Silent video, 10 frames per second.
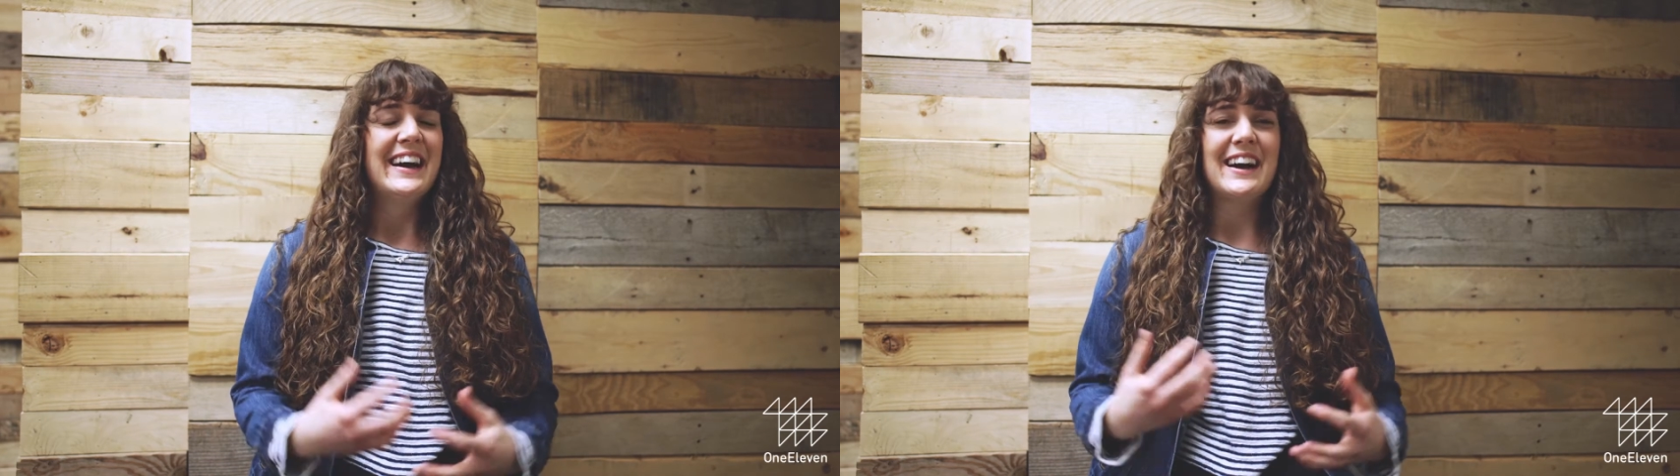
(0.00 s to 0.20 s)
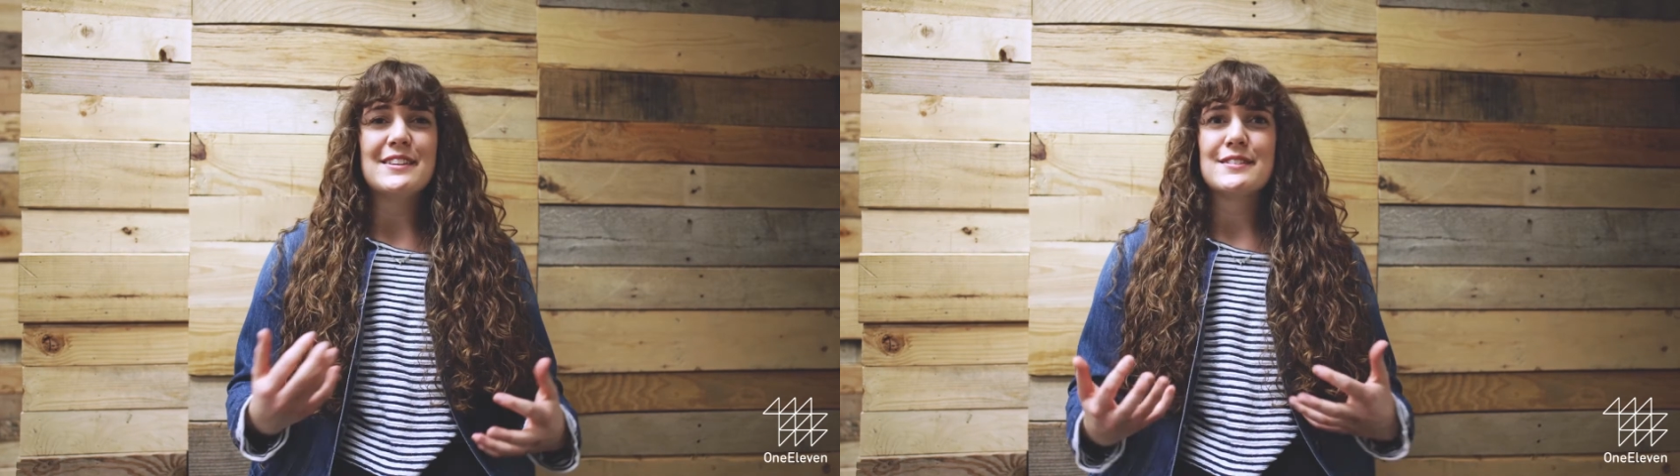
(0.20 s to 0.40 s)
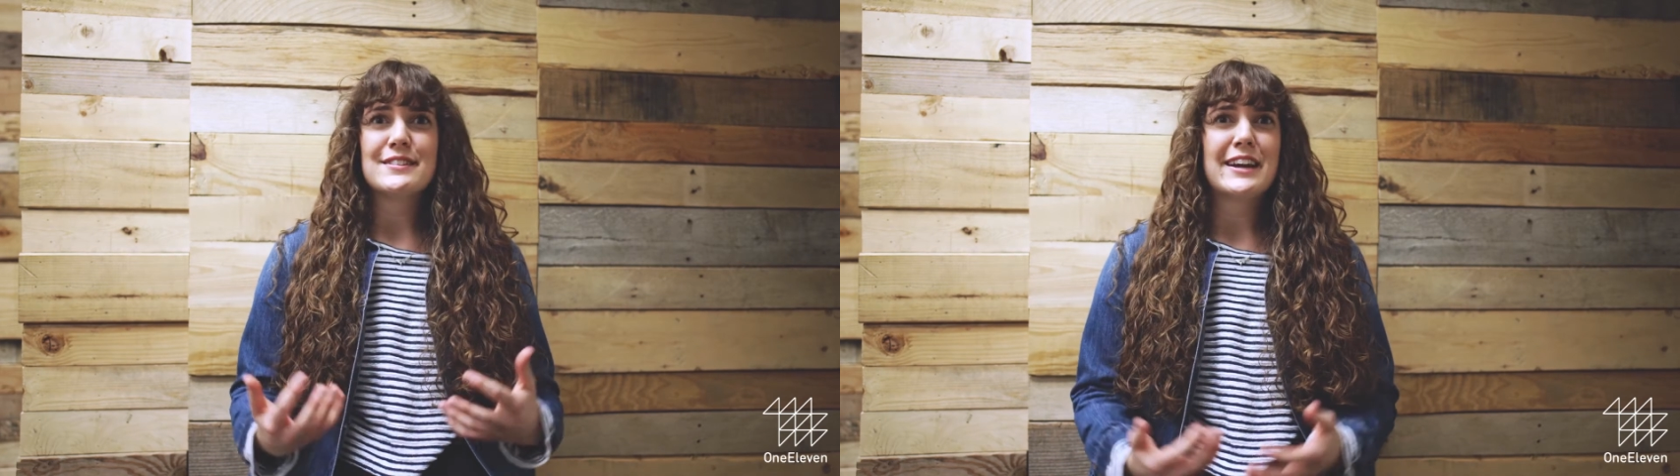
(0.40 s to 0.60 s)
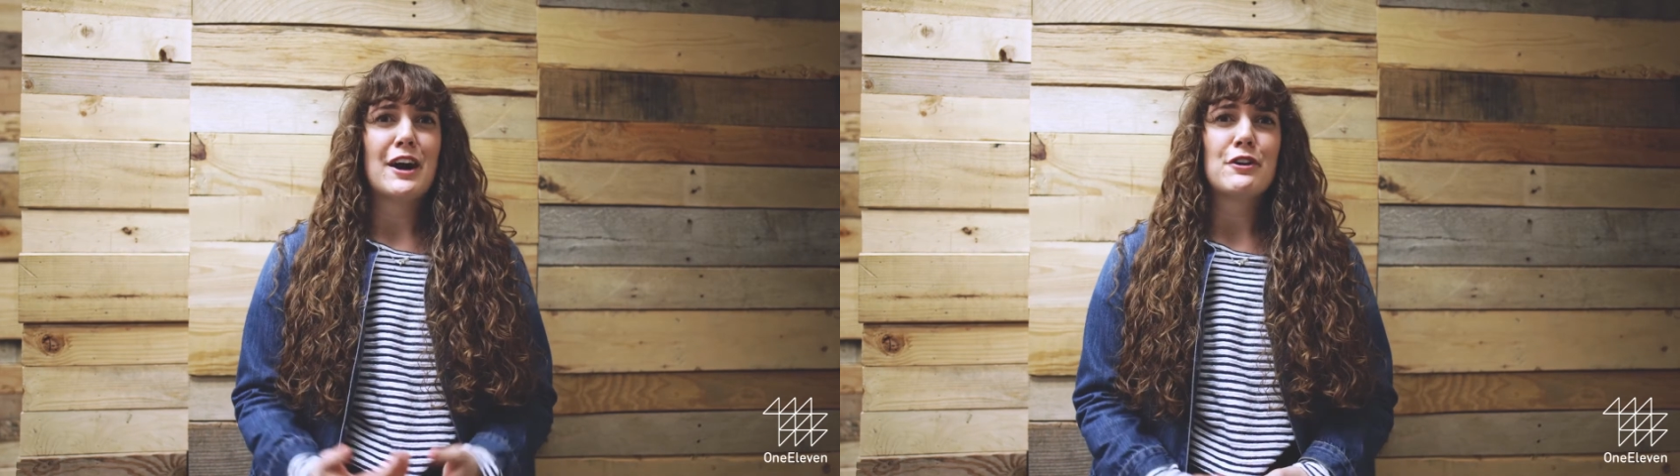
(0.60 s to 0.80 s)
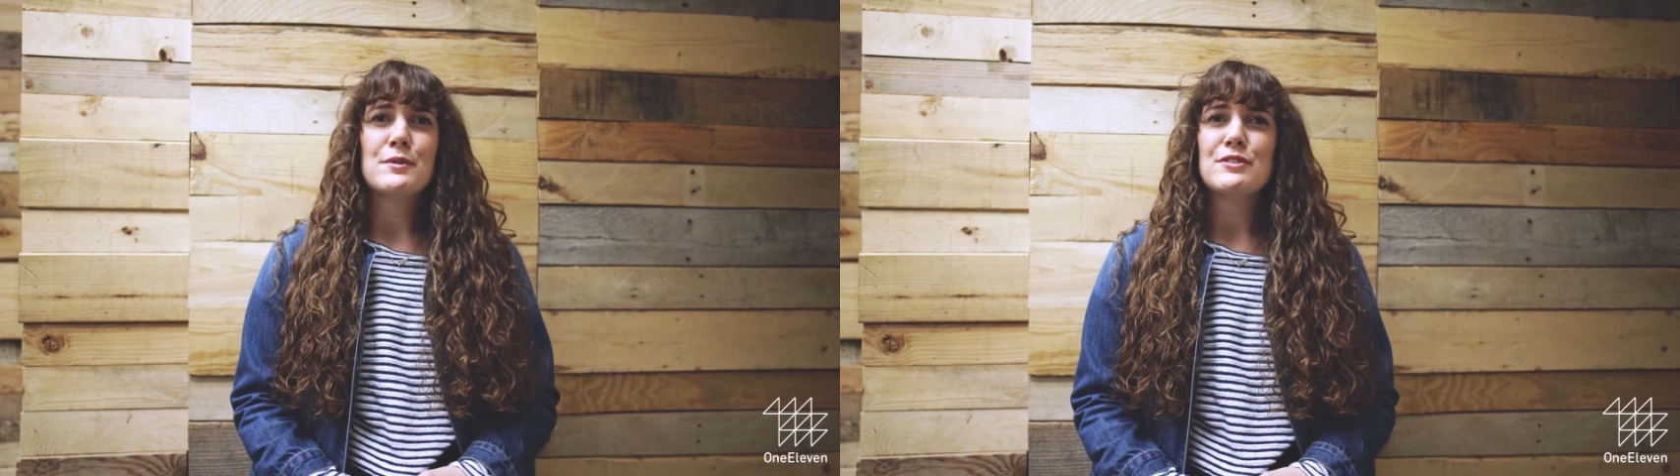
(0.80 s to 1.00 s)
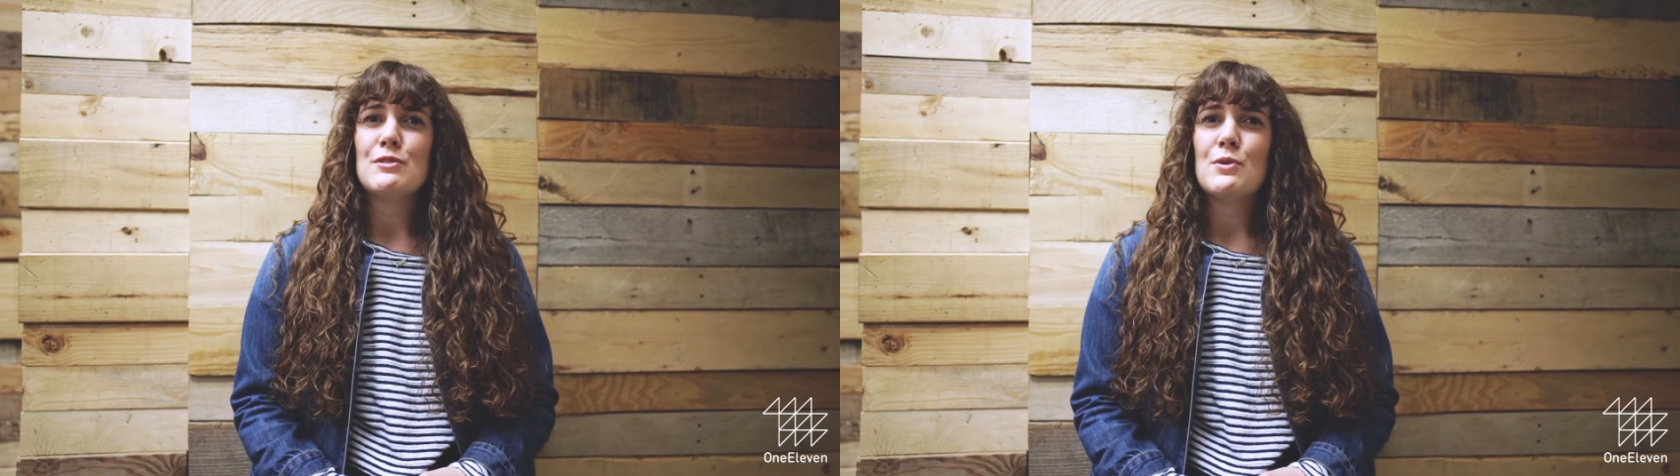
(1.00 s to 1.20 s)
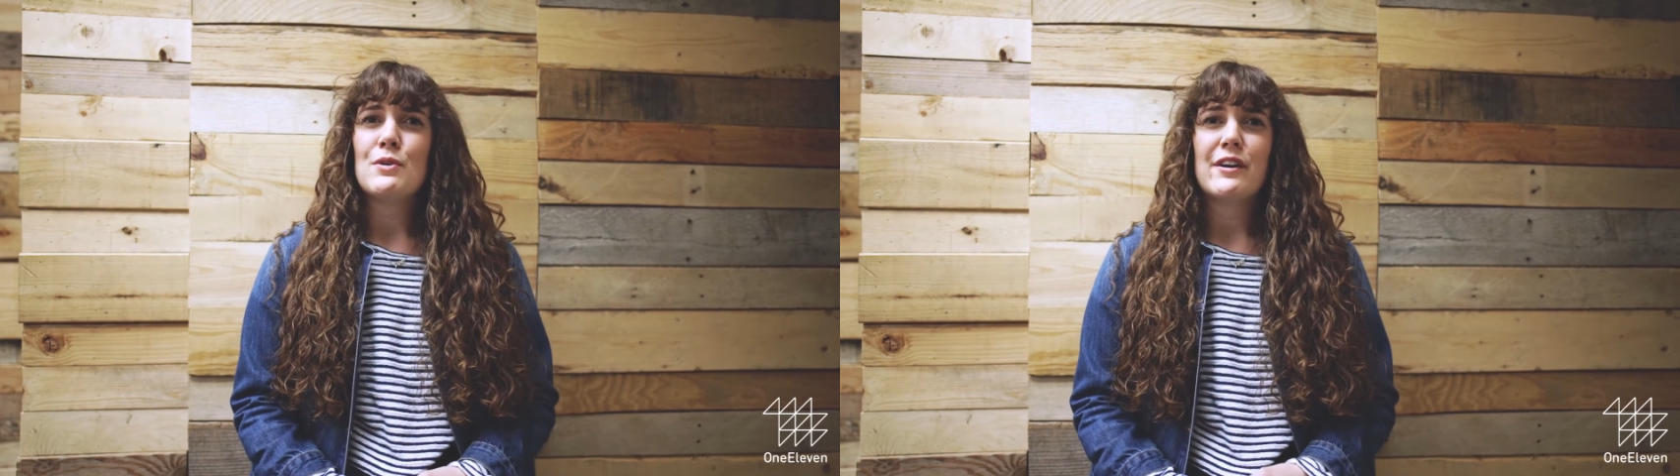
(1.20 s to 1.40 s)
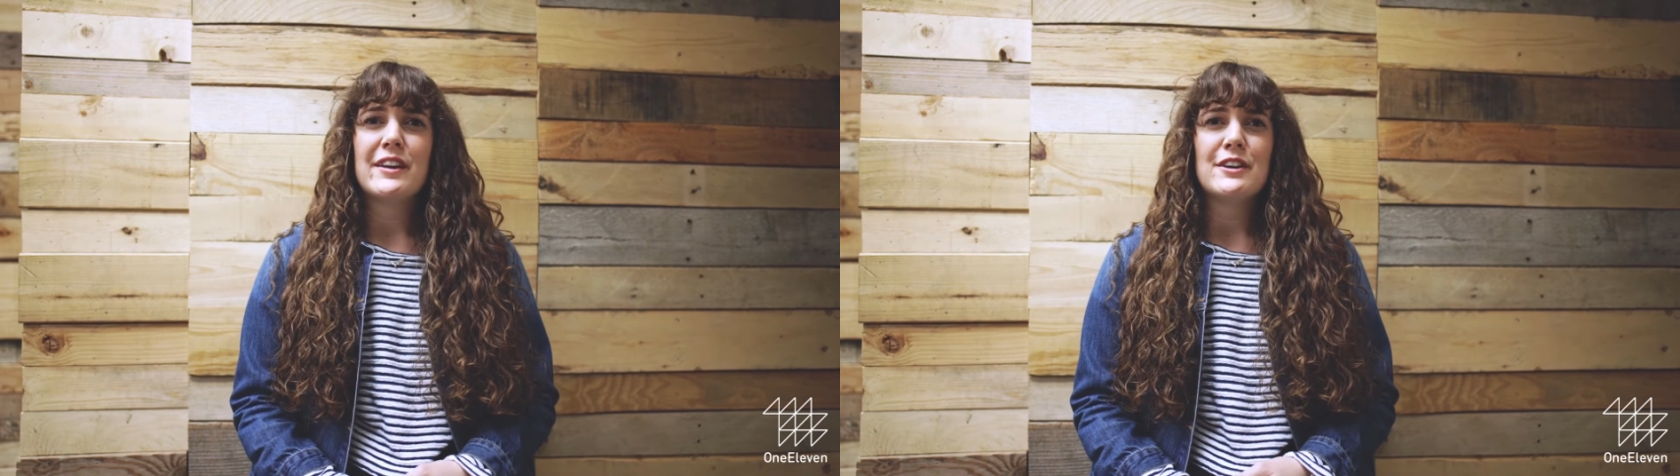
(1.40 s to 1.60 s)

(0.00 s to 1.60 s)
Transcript: has this encounter with the Lord,